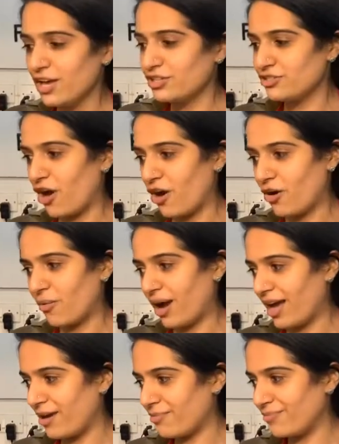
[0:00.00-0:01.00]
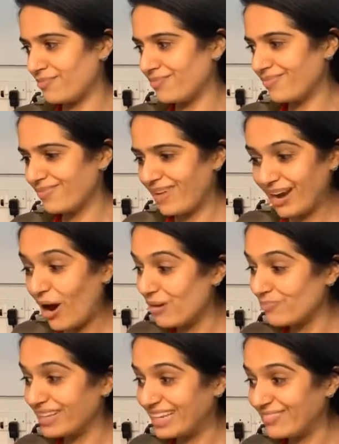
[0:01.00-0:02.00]
So I
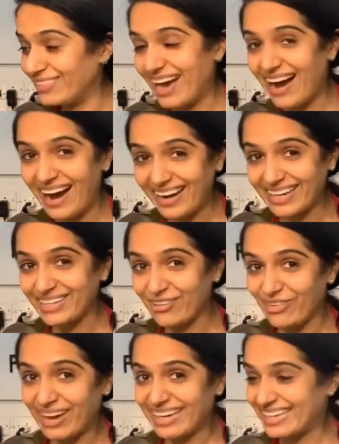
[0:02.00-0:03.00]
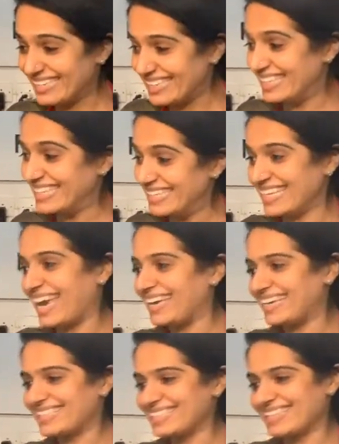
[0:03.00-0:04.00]
can't believe that I created these
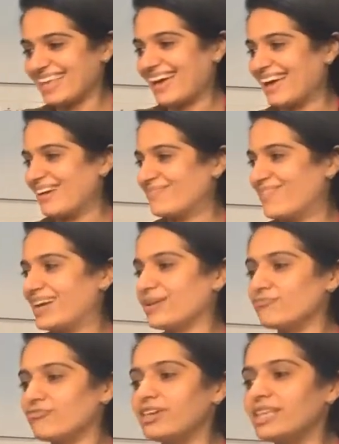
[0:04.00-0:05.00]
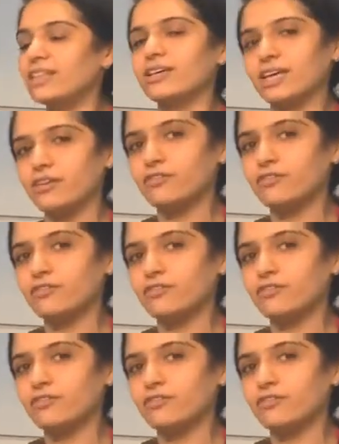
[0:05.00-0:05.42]
cakes, and I'm really looking